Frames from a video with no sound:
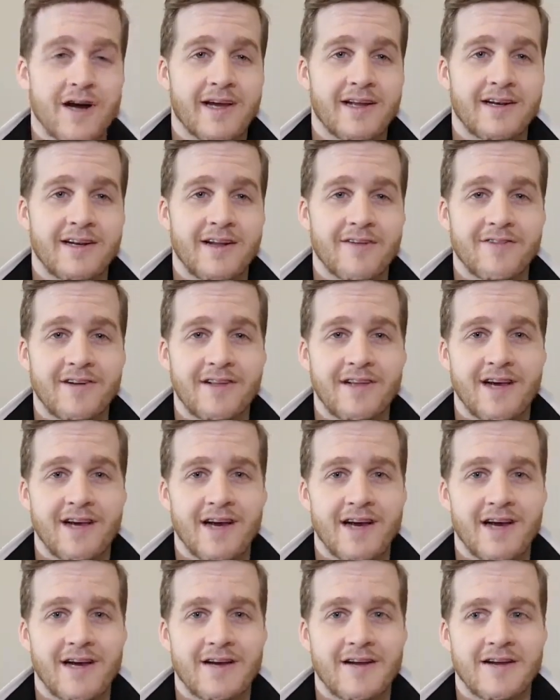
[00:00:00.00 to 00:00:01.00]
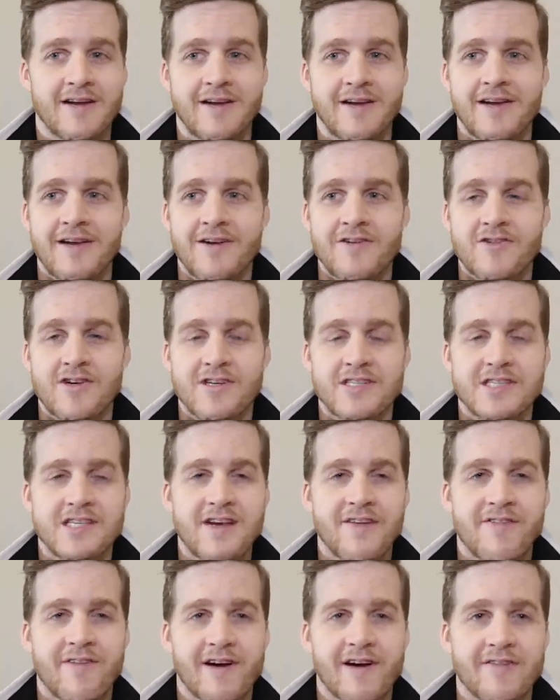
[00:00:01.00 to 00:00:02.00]
I can definitely try to
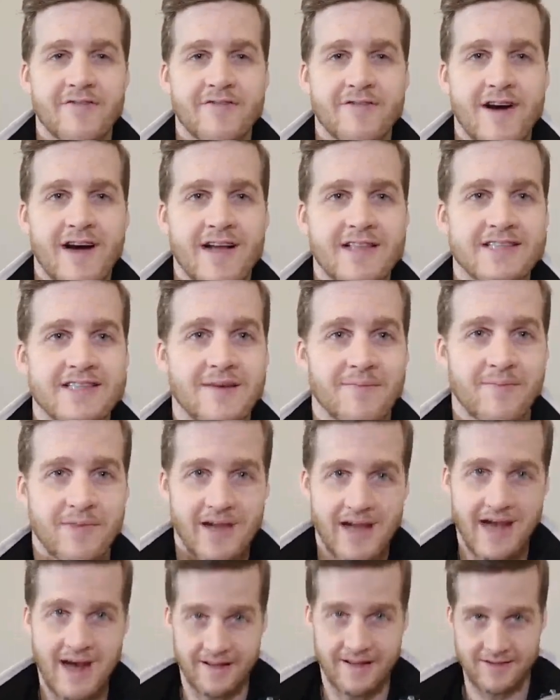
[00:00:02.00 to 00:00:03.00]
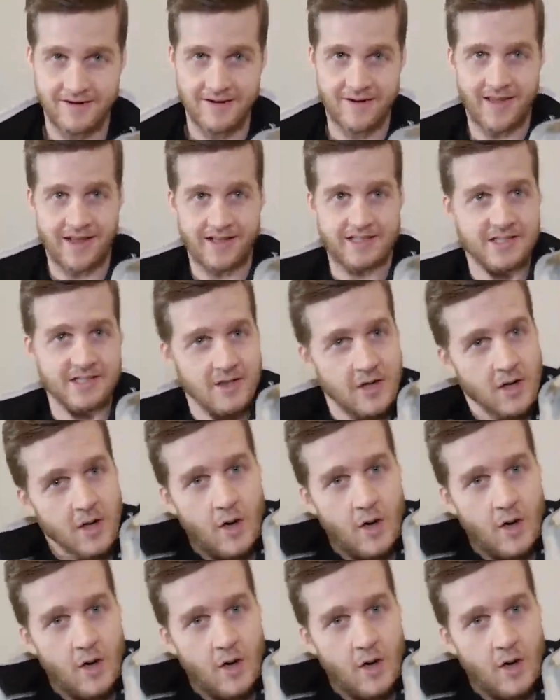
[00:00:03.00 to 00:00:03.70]
see if I can find something out there that's